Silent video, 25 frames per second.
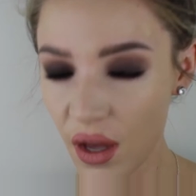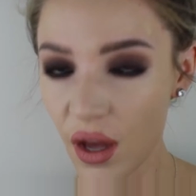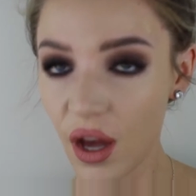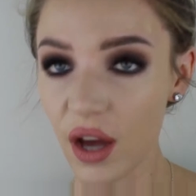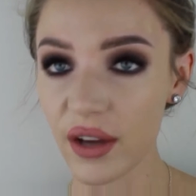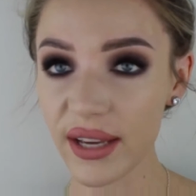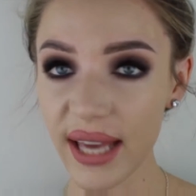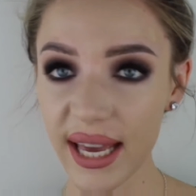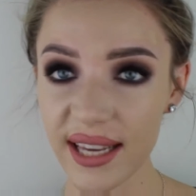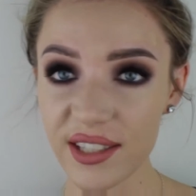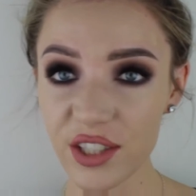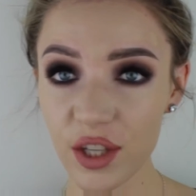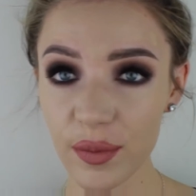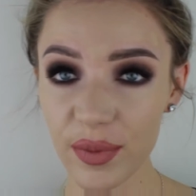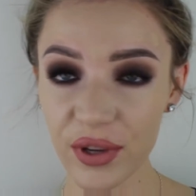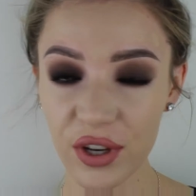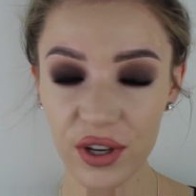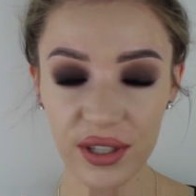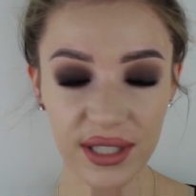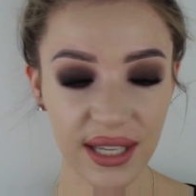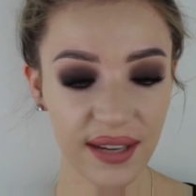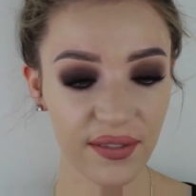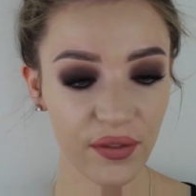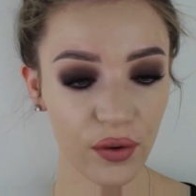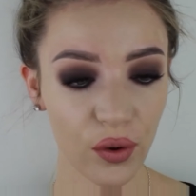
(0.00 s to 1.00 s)
Okay, so
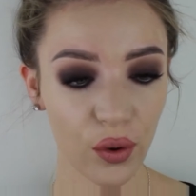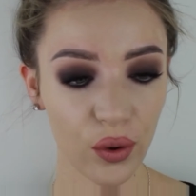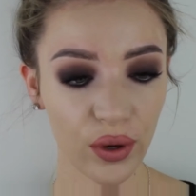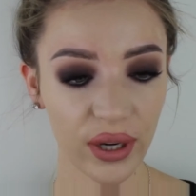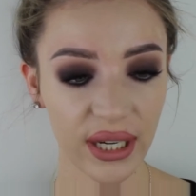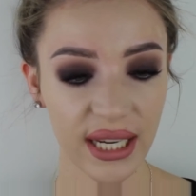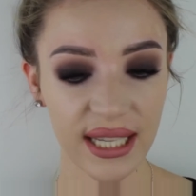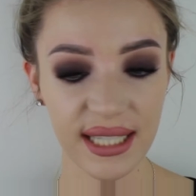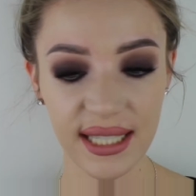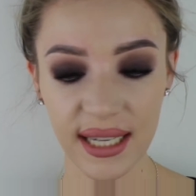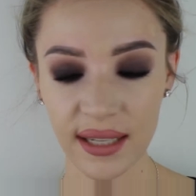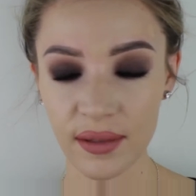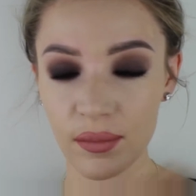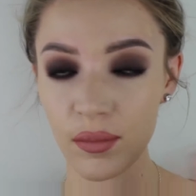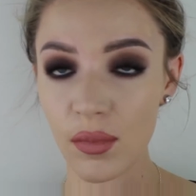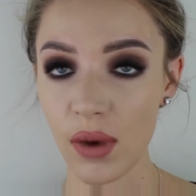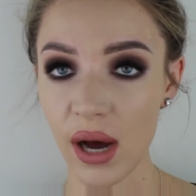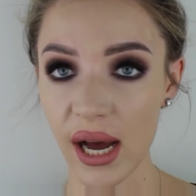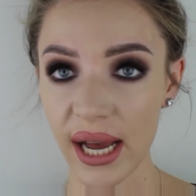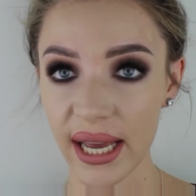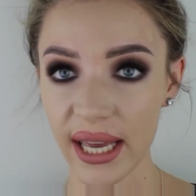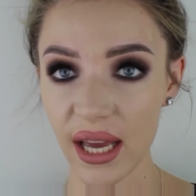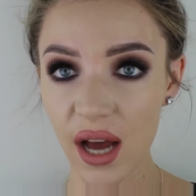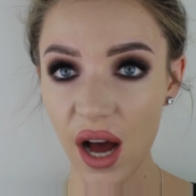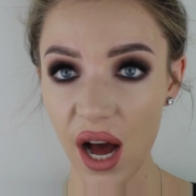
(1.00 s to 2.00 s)
because I've already done
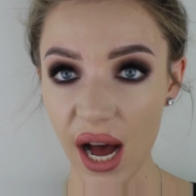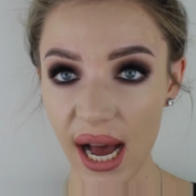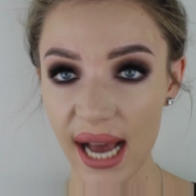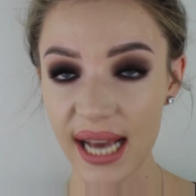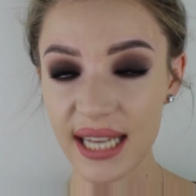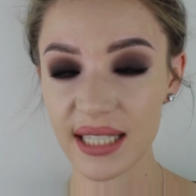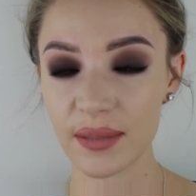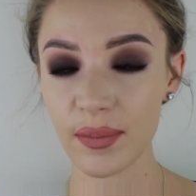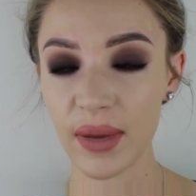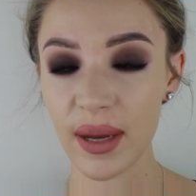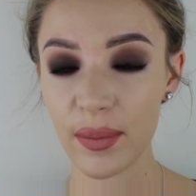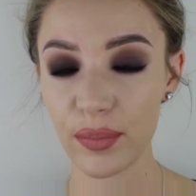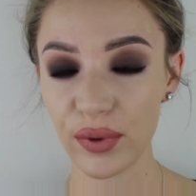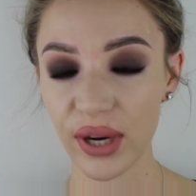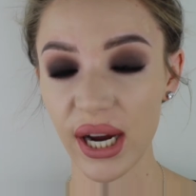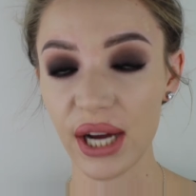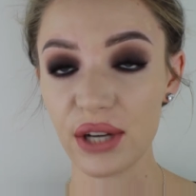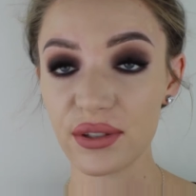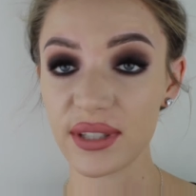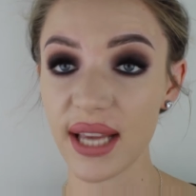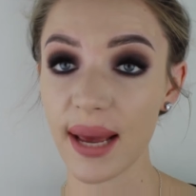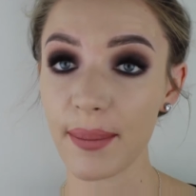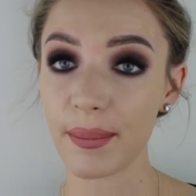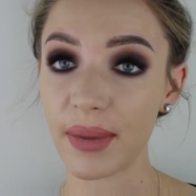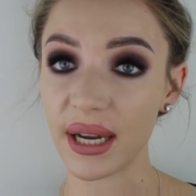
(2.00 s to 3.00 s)
my eyes, my
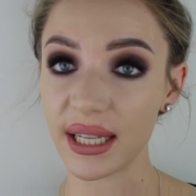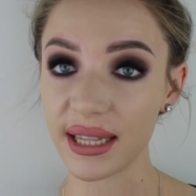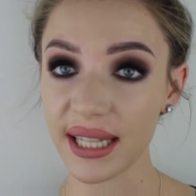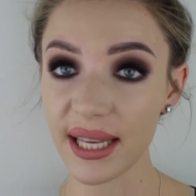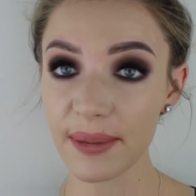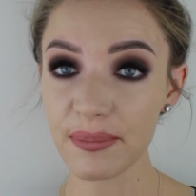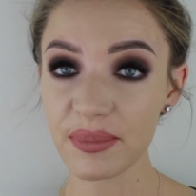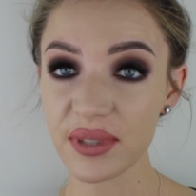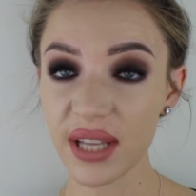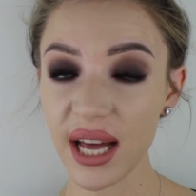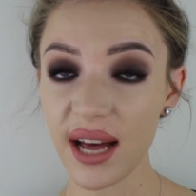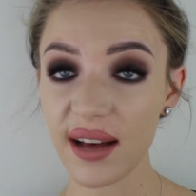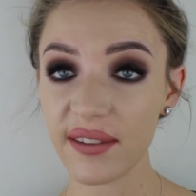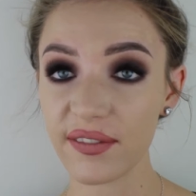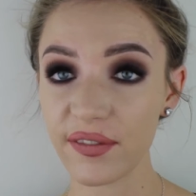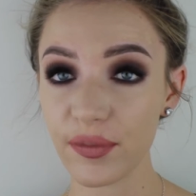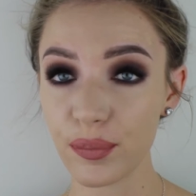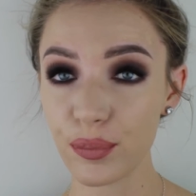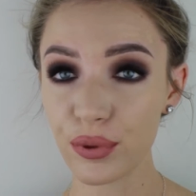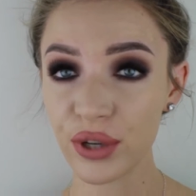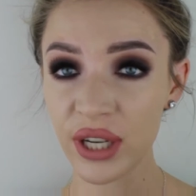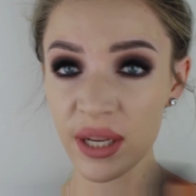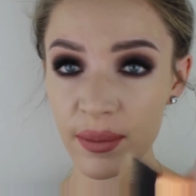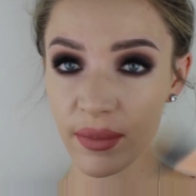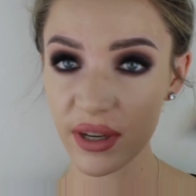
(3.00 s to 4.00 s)
brows and my lips, I've
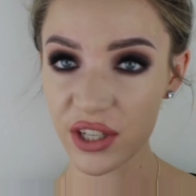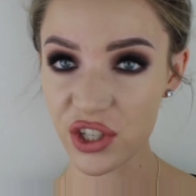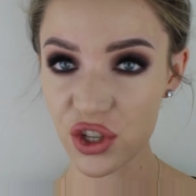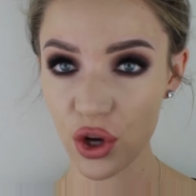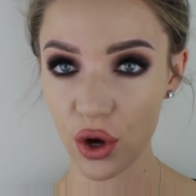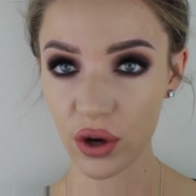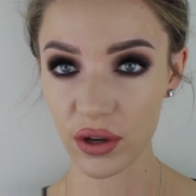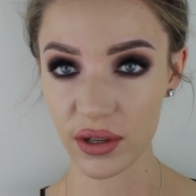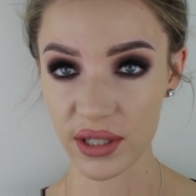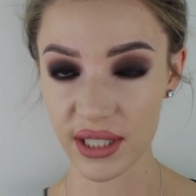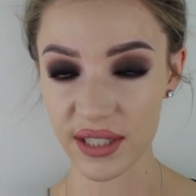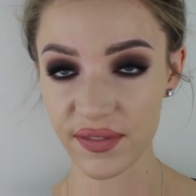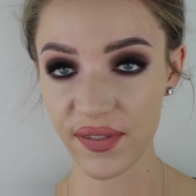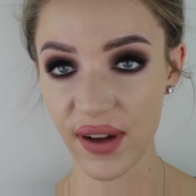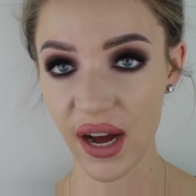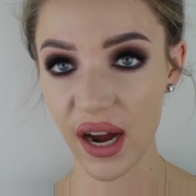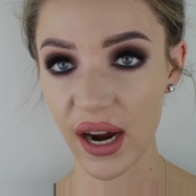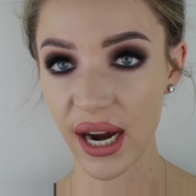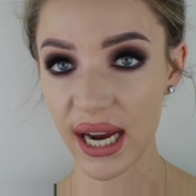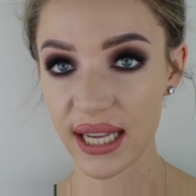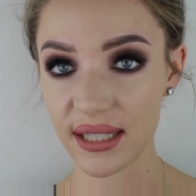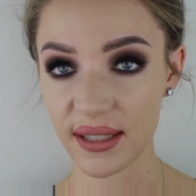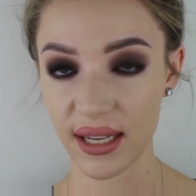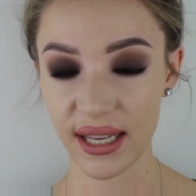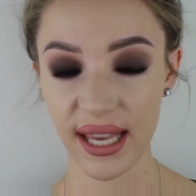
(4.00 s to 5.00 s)
pretty much gone as far
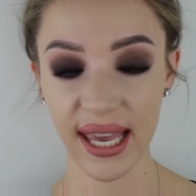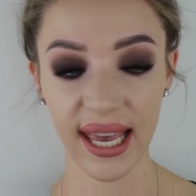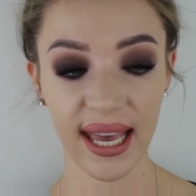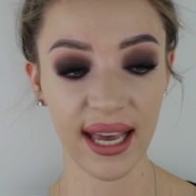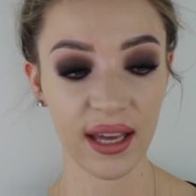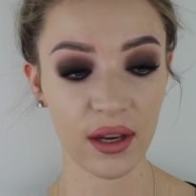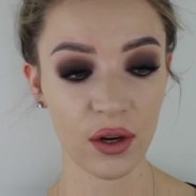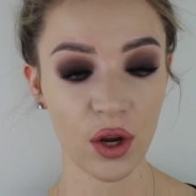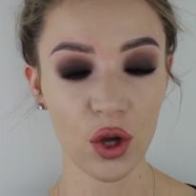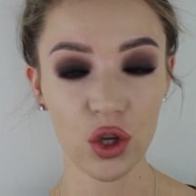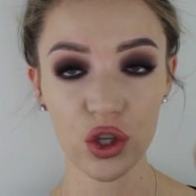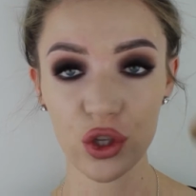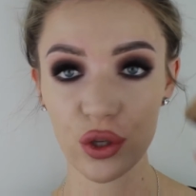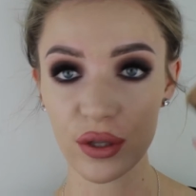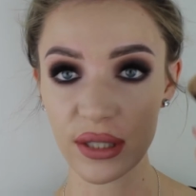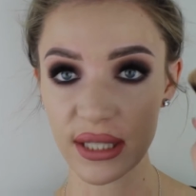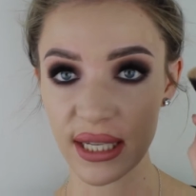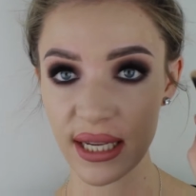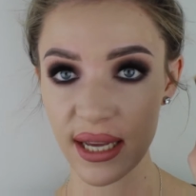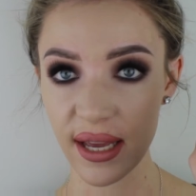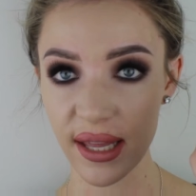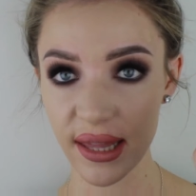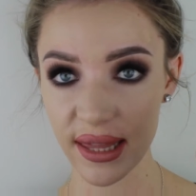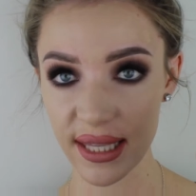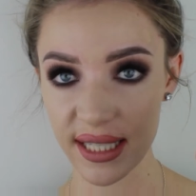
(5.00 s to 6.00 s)
as I can
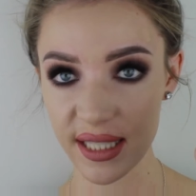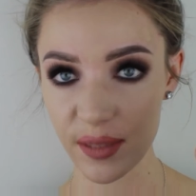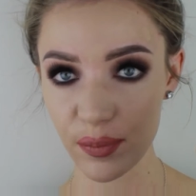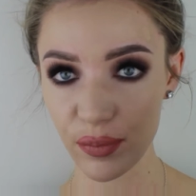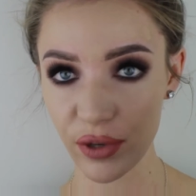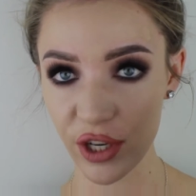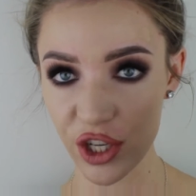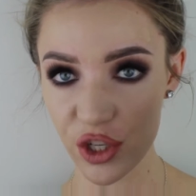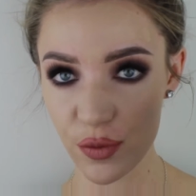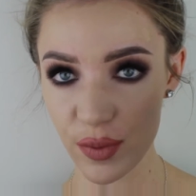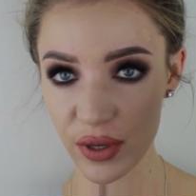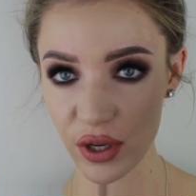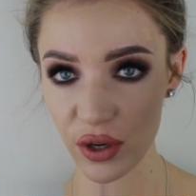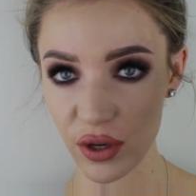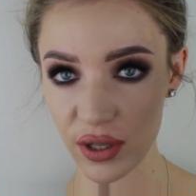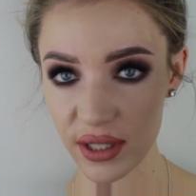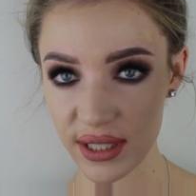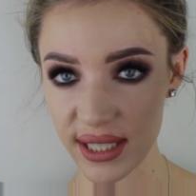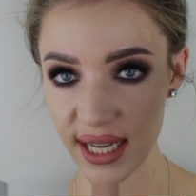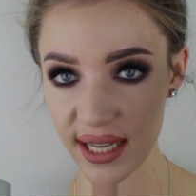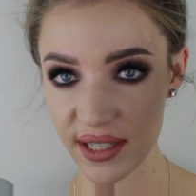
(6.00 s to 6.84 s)
using this brush because